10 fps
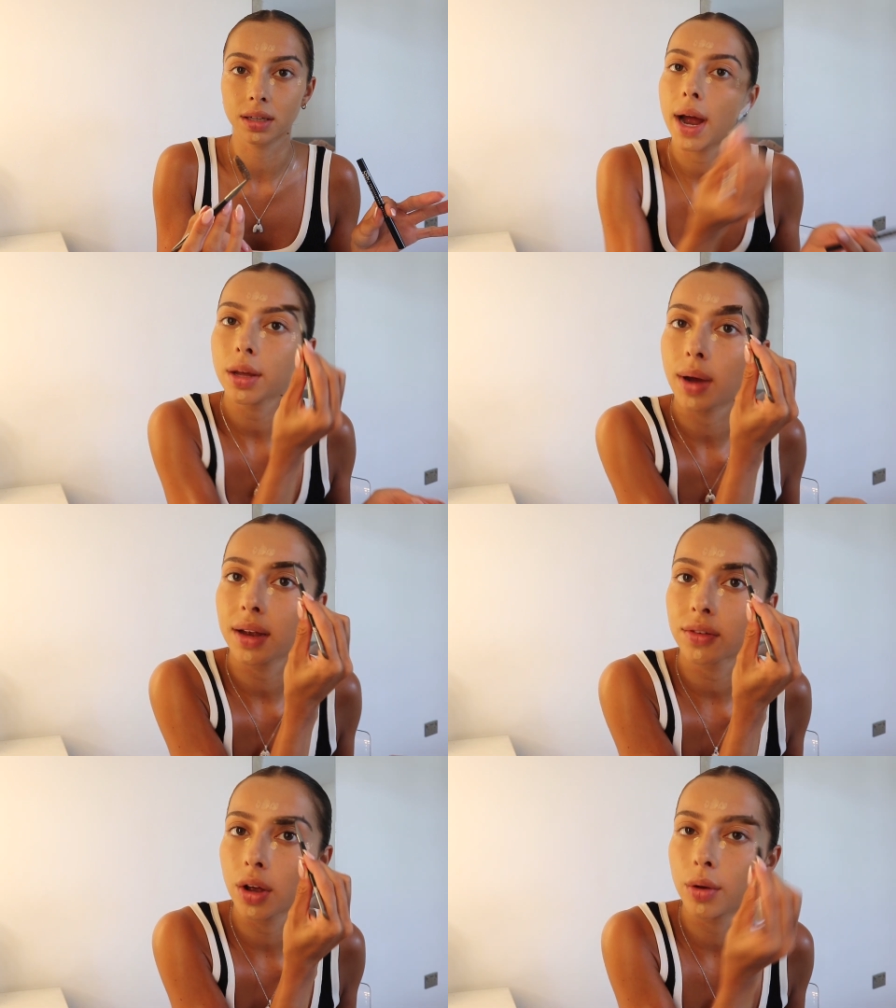
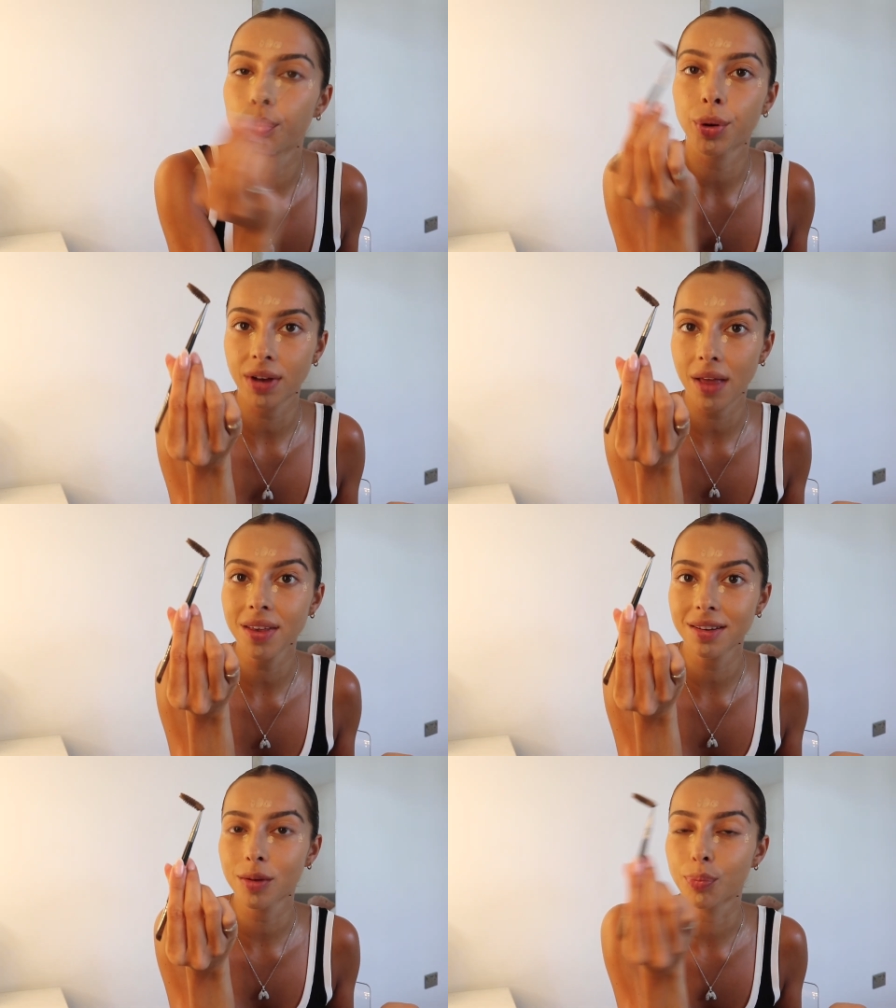Anyway, so pretend
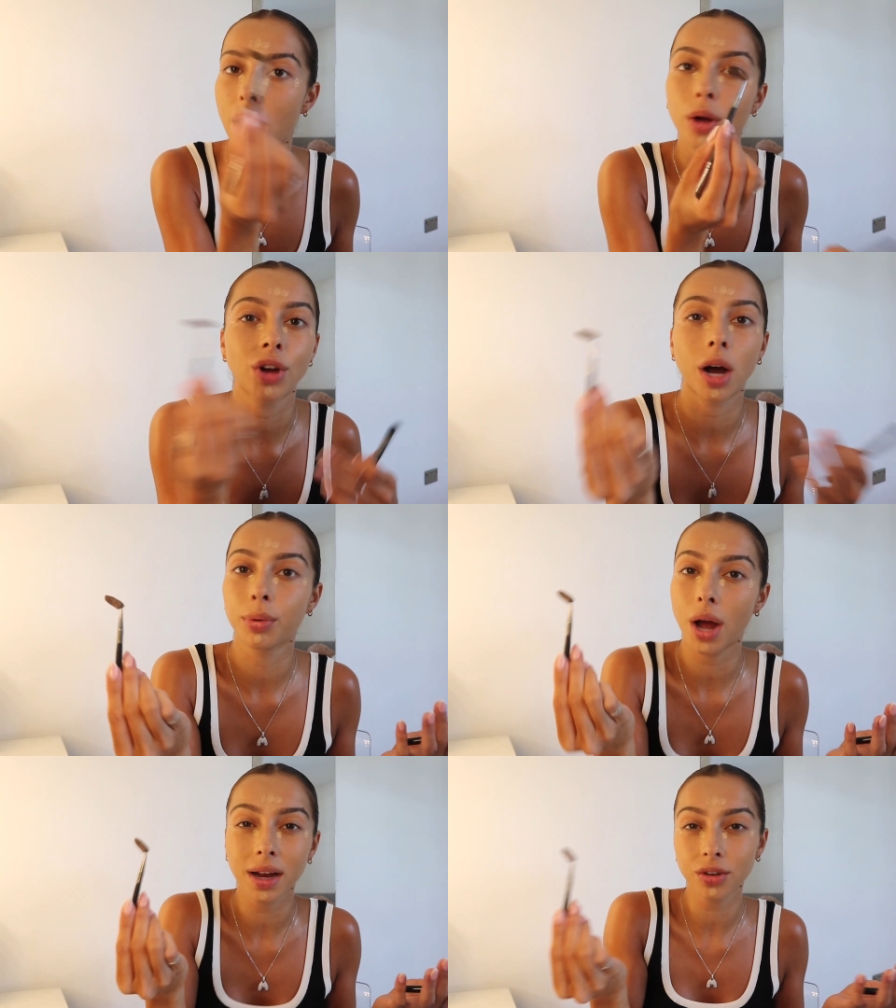this is brow gel,
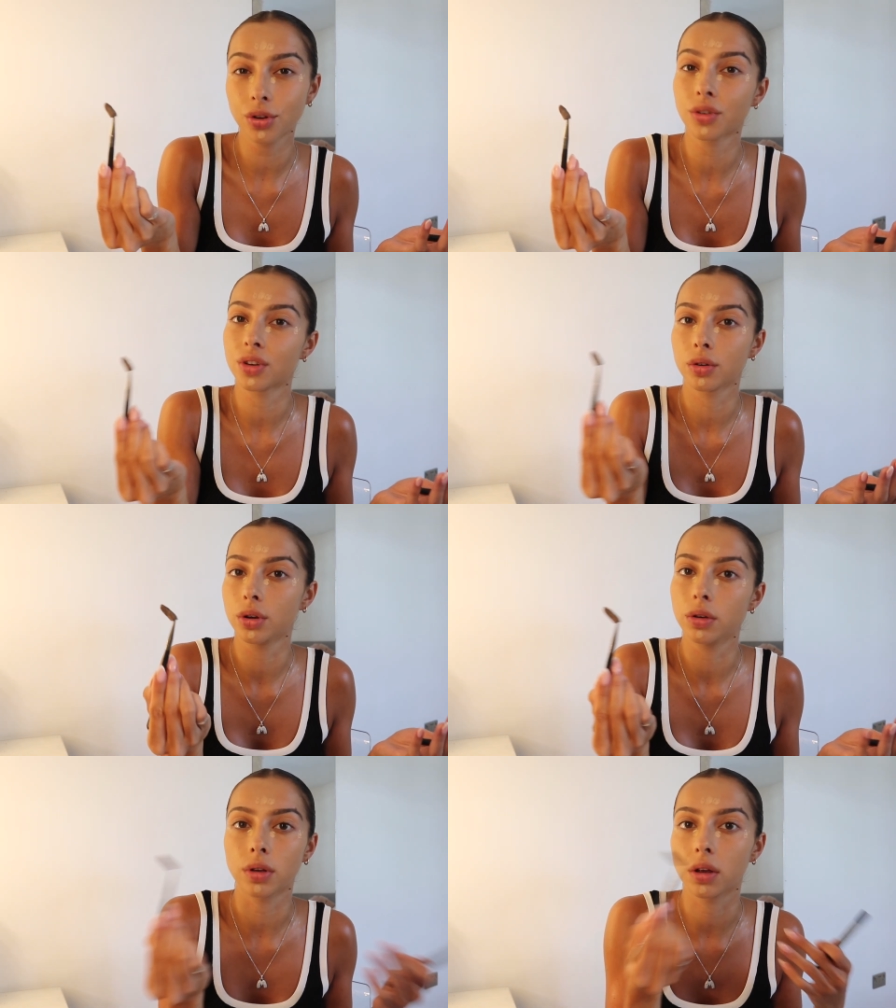but I guess you could still
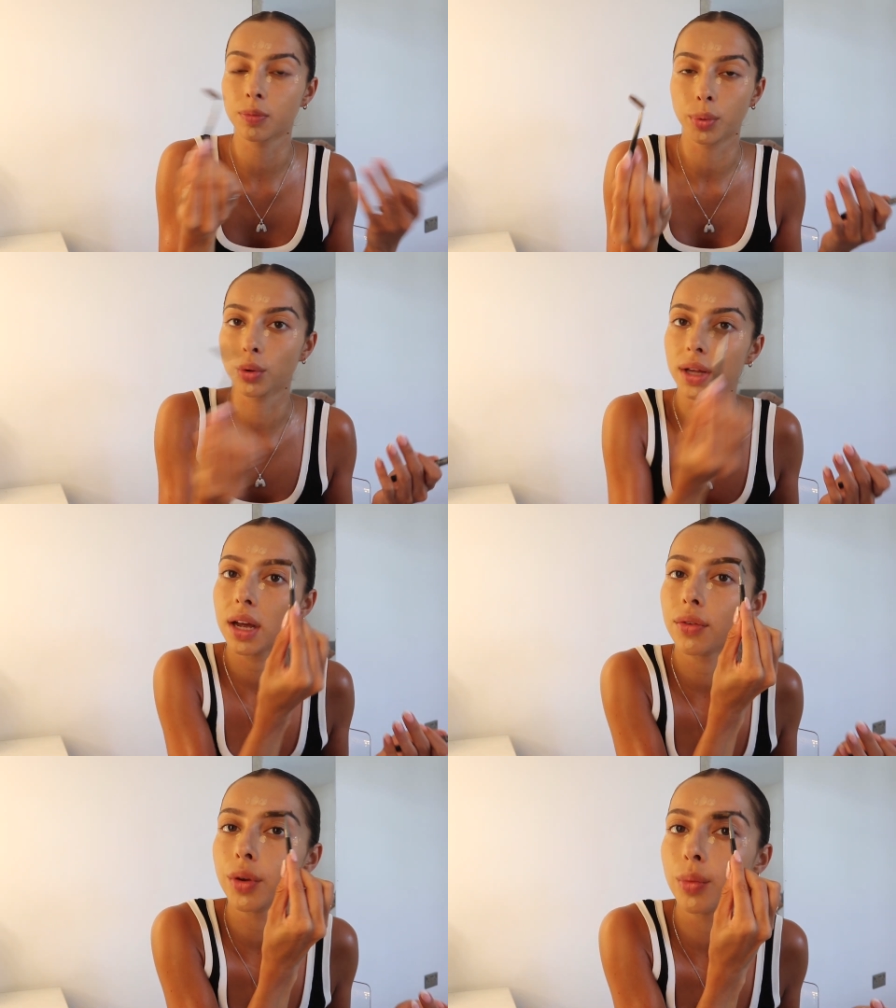use a spoolie
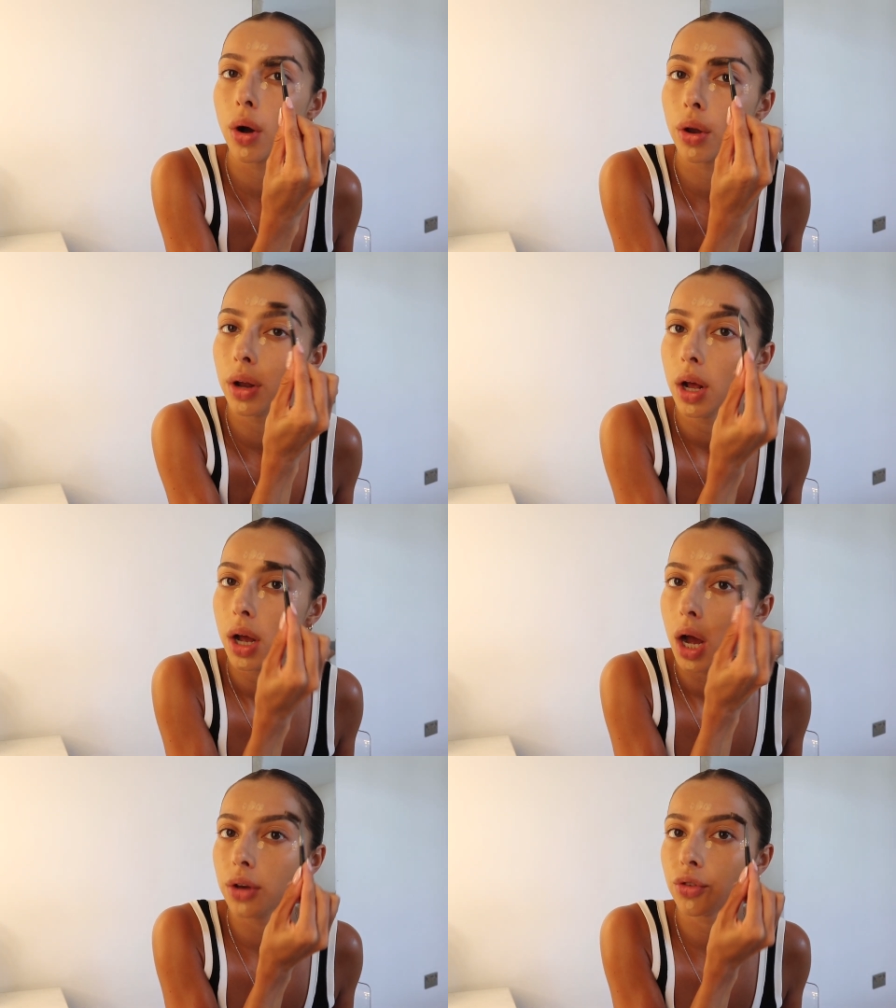if you want,
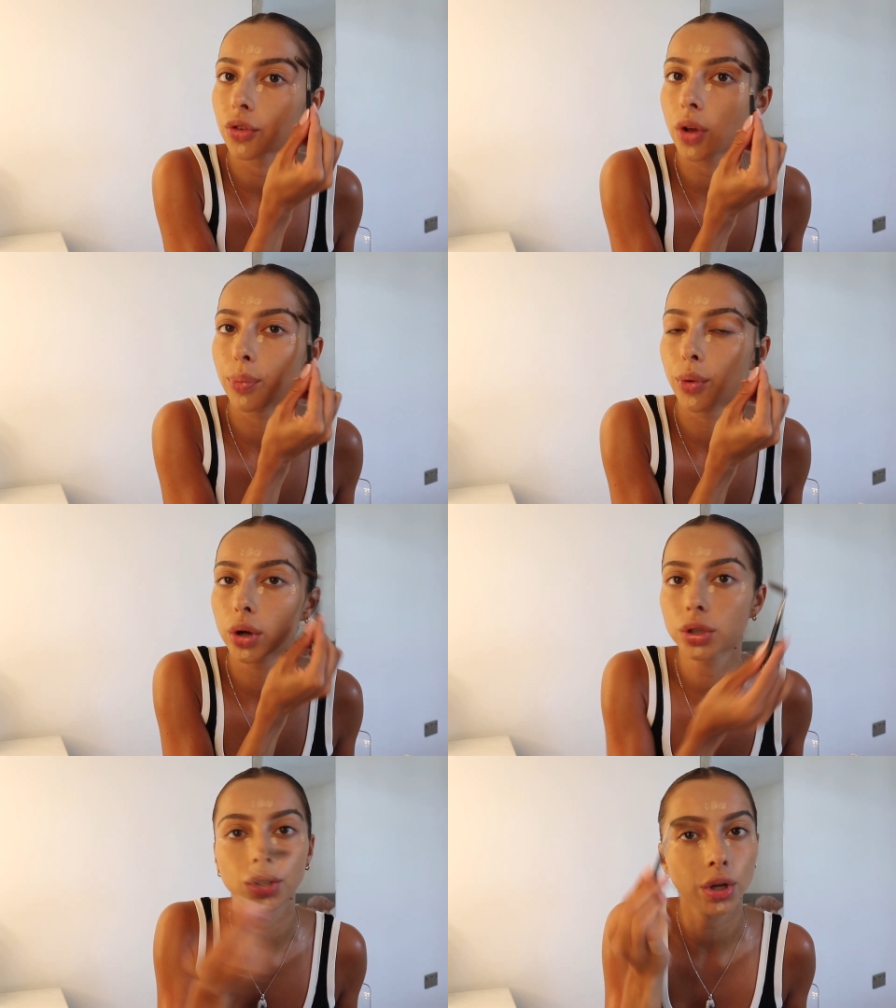and just
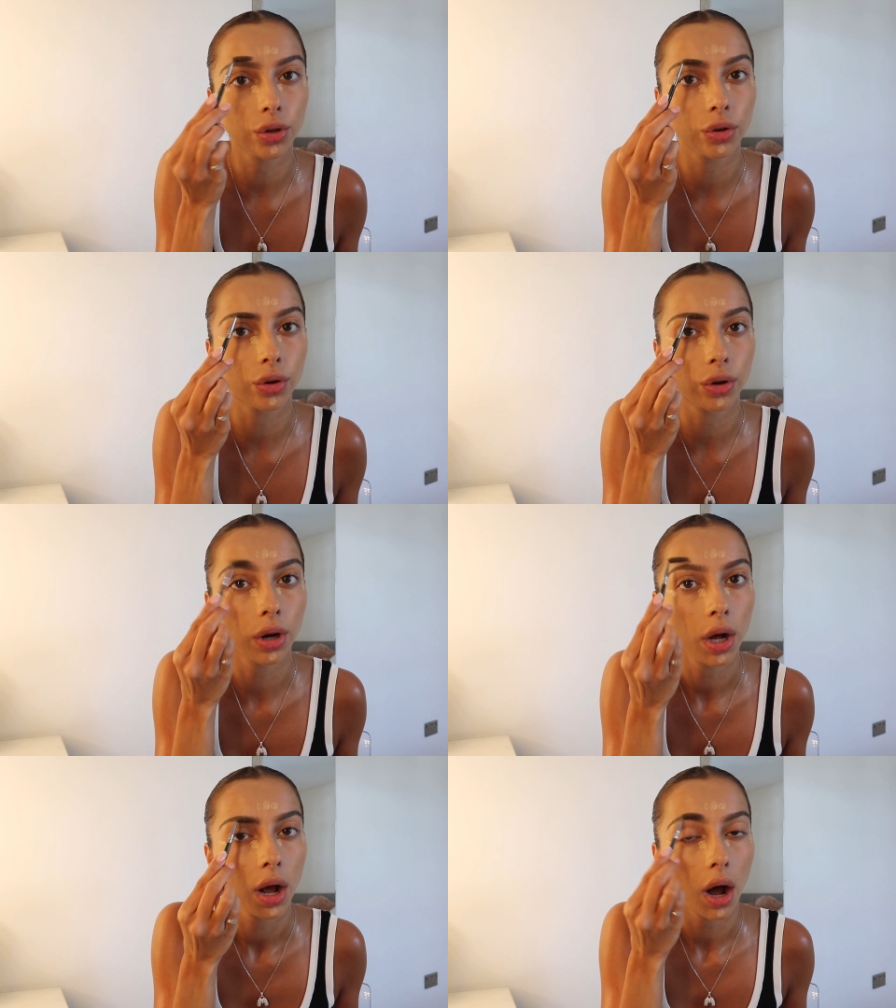brush
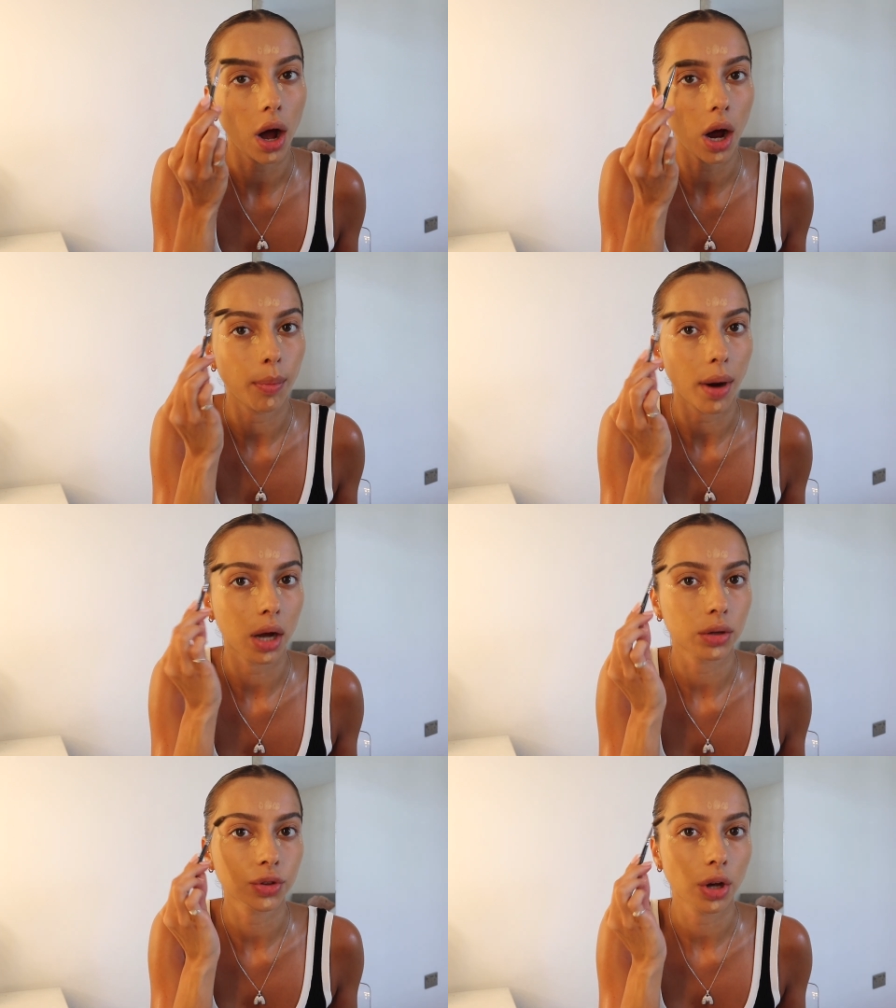your
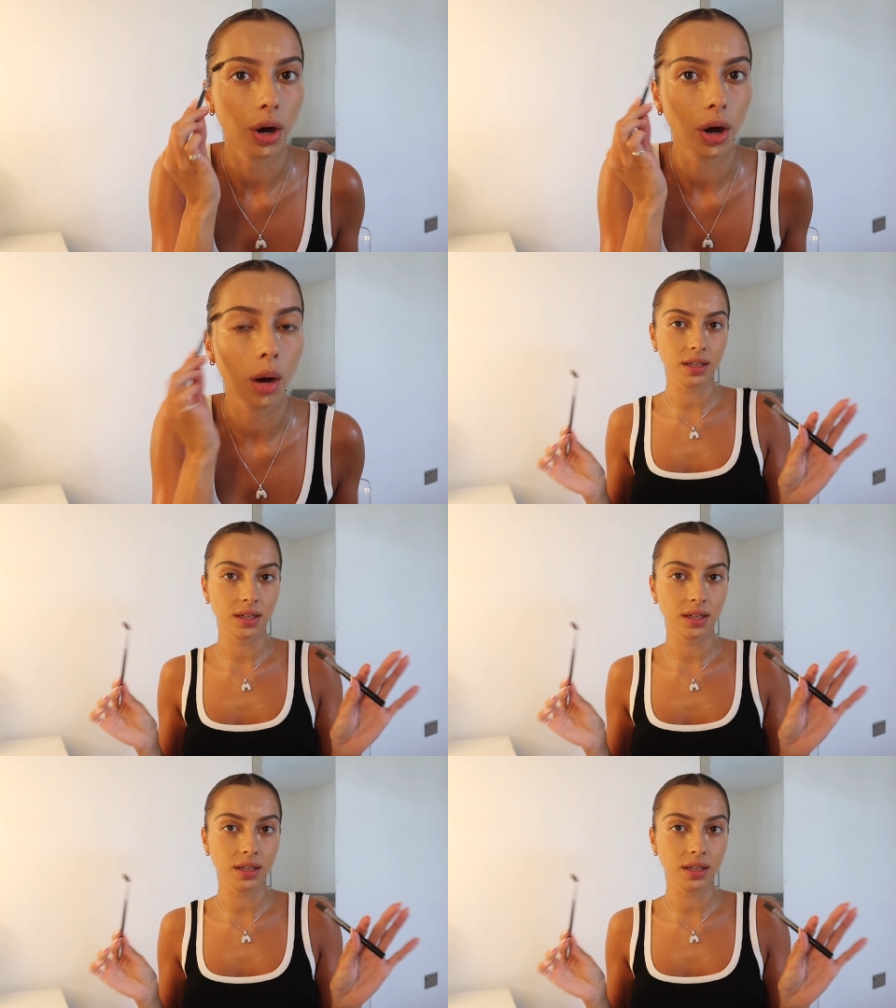eyebrows up.